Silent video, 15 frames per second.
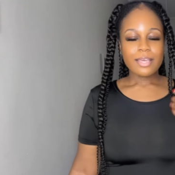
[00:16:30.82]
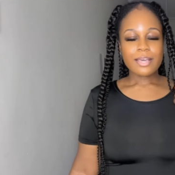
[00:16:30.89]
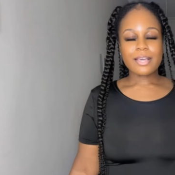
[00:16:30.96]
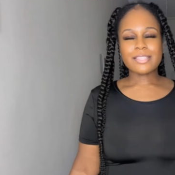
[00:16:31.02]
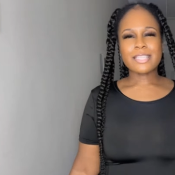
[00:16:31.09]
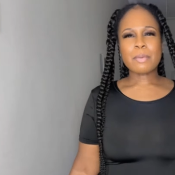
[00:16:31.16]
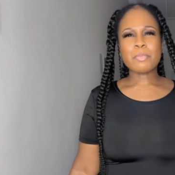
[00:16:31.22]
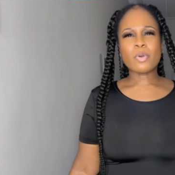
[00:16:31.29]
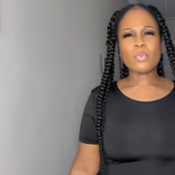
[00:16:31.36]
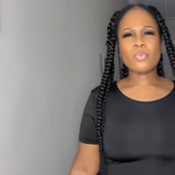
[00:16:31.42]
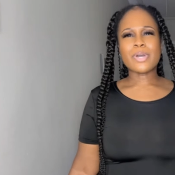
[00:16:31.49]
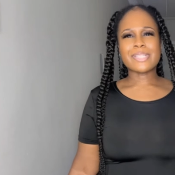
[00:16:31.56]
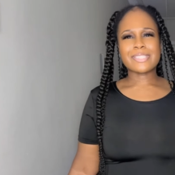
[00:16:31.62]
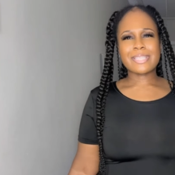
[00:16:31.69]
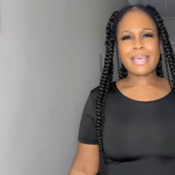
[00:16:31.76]
Cause I'm a
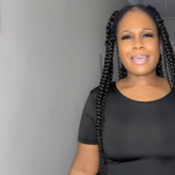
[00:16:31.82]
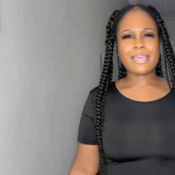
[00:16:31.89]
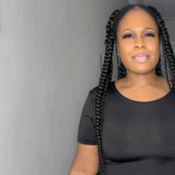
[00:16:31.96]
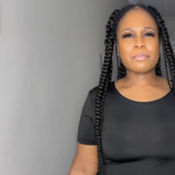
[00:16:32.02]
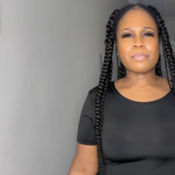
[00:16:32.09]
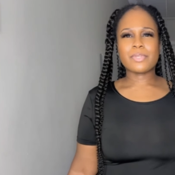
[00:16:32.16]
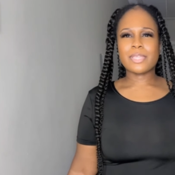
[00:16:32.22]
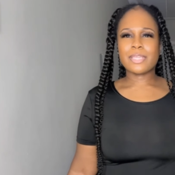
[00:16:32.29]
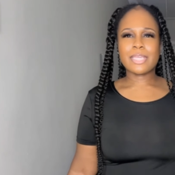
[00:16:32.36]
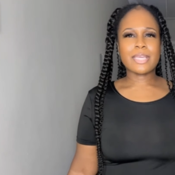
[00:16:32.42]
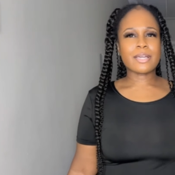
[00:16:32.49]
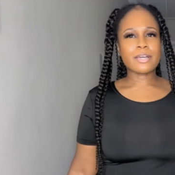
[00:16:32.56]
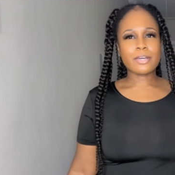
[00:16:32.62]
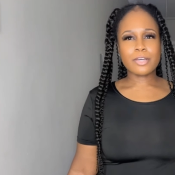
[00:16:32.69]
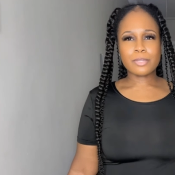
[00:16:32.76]
one type
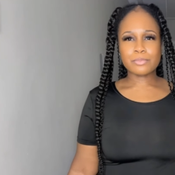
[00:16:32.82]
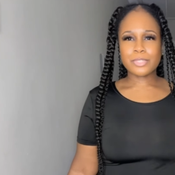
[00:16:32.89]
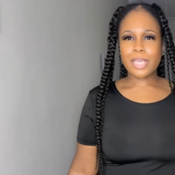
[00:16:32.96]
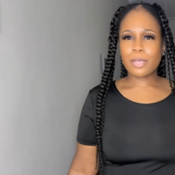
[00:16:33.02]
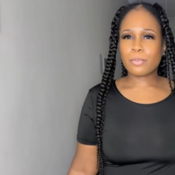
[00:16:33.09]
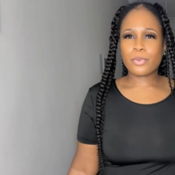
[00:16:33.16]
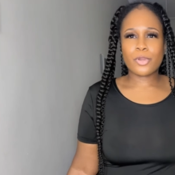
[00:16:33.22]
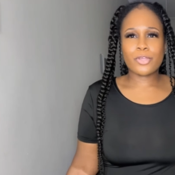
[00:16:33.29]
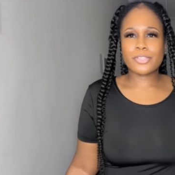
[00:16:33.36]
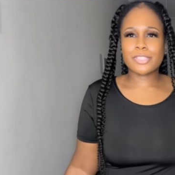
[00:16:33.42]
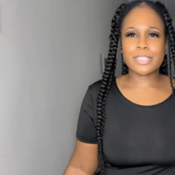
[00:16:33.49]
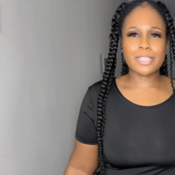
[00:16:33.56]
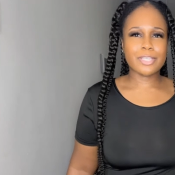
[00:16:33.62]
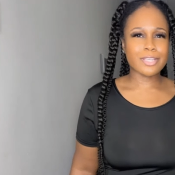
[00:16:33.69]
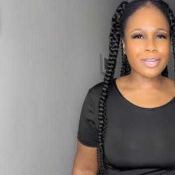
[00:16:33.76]
income type
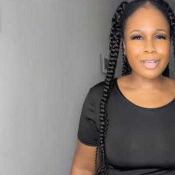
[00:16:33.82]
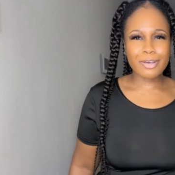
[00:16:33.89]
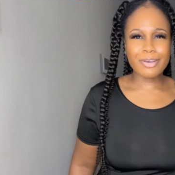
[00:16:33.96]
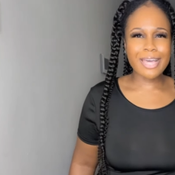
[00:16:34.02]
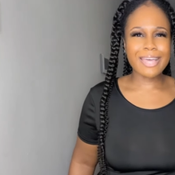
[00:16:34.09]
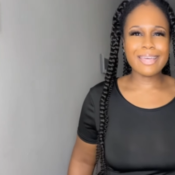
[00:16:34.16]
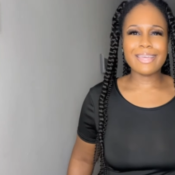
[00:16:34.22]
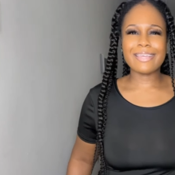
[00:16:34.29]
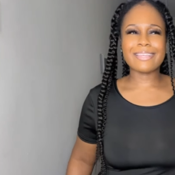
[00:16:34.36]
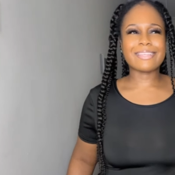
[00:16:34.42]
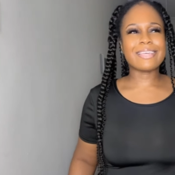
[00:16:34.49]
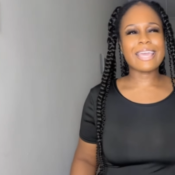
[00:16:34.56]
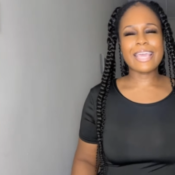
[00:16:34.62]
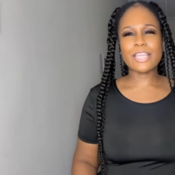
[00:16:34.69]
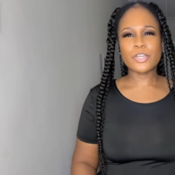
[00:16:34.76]
person, you know. I, I
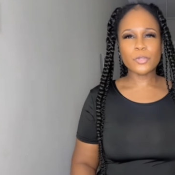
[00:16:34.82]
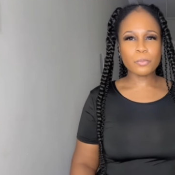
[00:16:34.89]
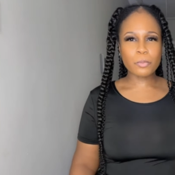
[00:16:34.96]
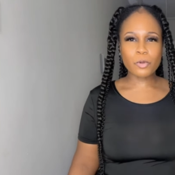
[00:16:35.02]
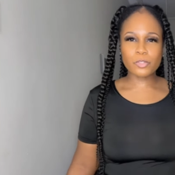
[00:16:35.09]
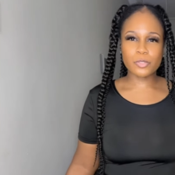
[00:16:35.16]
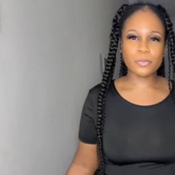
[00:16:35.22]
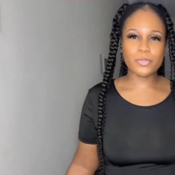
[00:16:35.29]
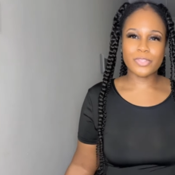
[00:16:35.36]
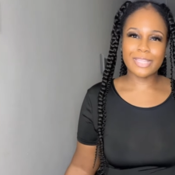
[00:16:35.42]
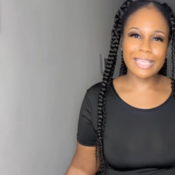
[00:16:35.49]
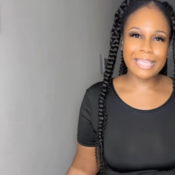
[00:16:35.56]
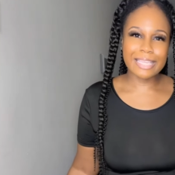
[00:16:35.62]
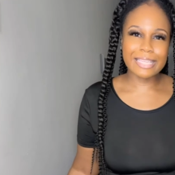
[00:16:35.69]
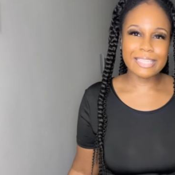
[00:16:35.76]
can't do multiple
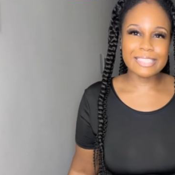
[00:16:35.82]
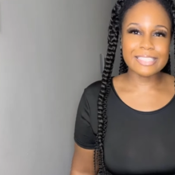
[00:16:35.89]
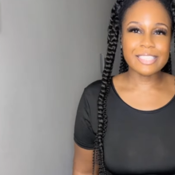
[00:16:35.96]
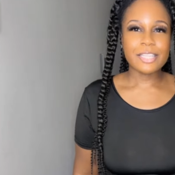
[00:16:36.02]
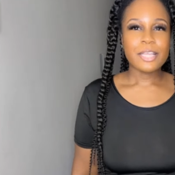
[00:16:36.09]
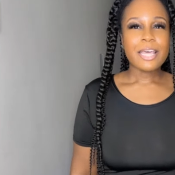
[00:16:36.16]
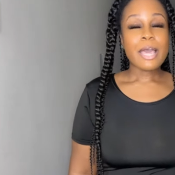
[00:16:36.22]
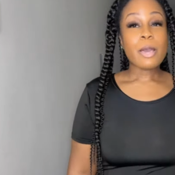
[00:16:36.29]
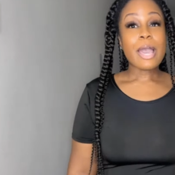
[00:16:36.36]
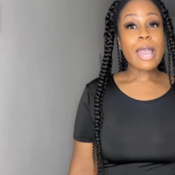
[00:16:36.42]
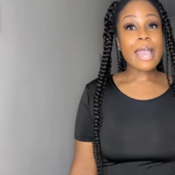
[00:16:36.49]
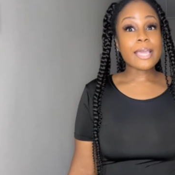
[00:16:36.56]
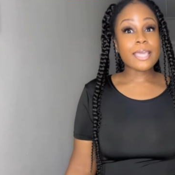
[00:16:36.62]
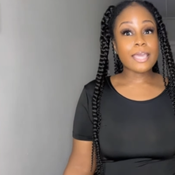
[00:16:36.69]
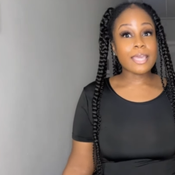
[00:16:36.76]
things.
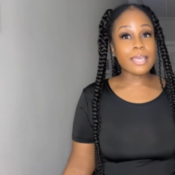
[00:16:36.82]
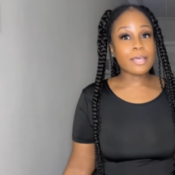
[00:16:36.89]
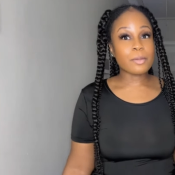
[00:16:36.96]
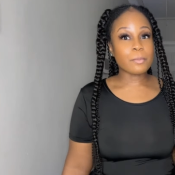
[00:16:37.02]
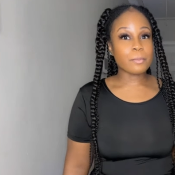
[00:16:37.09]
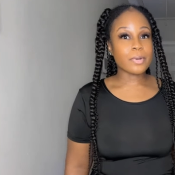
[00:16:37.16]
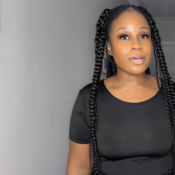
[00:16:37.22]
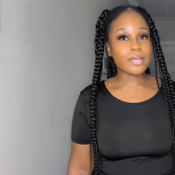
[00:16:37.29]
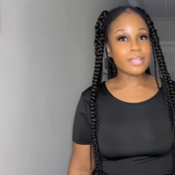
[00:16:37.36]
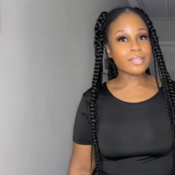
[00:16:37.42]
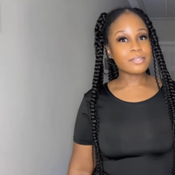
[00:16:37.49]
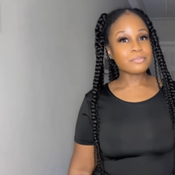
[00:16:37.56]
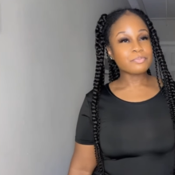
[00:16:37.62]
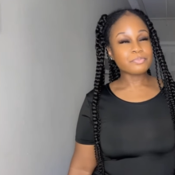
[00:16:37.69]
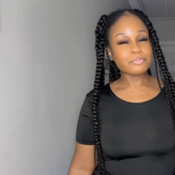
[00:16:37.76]
I can,
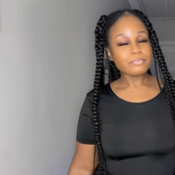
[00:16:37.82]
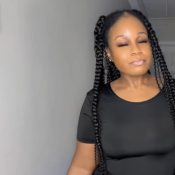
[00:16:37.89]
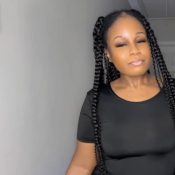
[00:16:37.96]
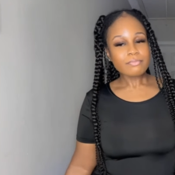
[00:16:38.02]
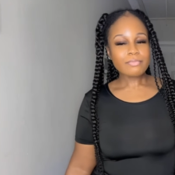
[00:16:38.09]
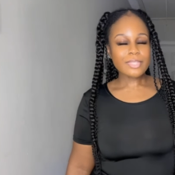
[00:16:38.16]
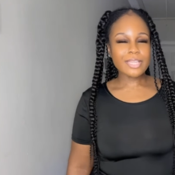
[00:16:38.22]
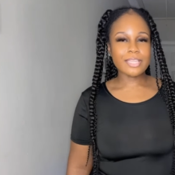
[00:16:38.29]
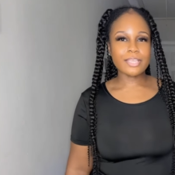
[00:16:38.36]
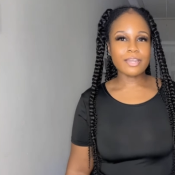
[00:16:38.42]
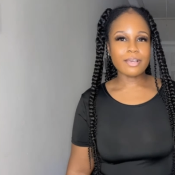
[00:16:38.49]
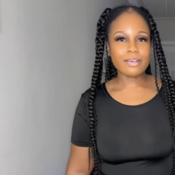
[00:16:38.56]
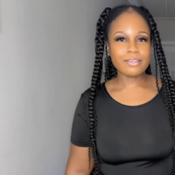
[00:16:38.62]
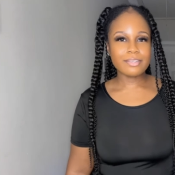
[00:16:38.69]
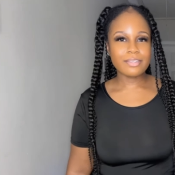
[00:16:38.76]
but you
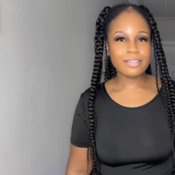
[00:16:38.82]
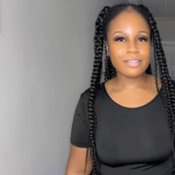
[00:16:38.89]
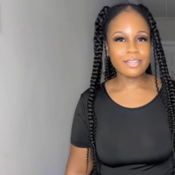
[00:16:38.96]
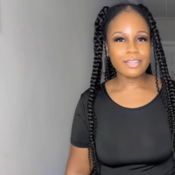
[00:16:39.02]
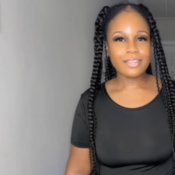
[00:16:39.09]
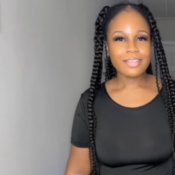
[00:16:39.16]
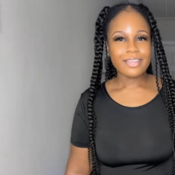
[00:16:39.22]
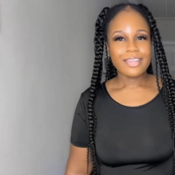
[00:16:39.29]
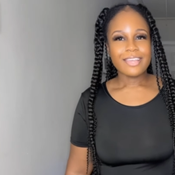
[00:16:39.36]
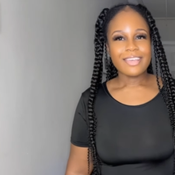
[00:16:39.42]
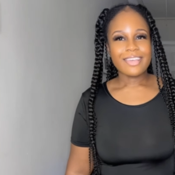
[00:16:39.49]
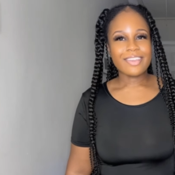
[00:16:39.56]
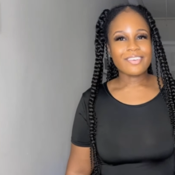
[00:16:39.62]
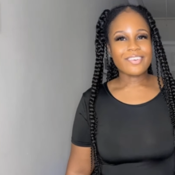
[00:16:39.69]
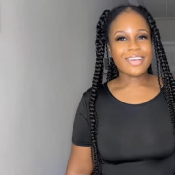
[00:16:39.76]
know.
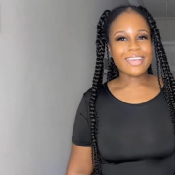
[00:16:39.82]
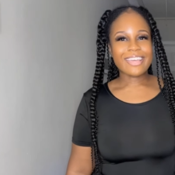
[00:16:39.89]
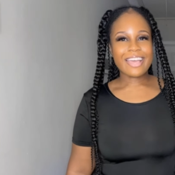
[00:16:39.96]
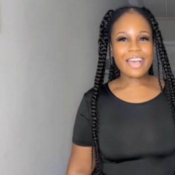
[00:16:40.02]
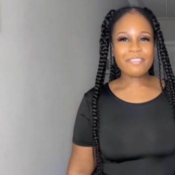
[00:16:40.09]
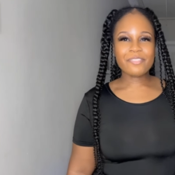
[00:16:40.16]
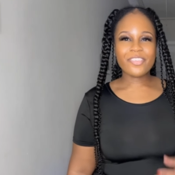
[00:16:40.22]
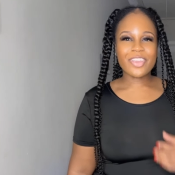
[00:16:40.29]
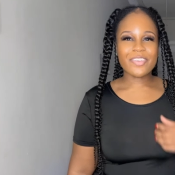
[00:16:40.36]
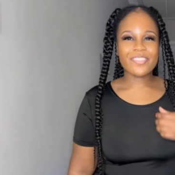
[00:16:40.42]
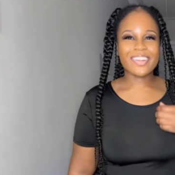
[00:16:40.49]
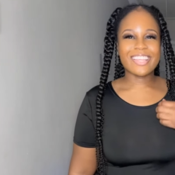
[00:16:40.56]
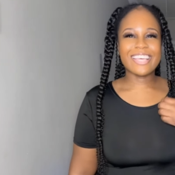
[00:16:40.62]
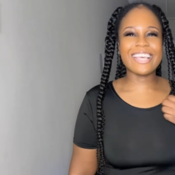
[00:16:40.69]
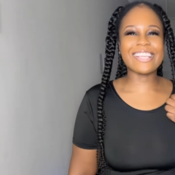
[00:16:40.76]
Anyway, I'm rambling.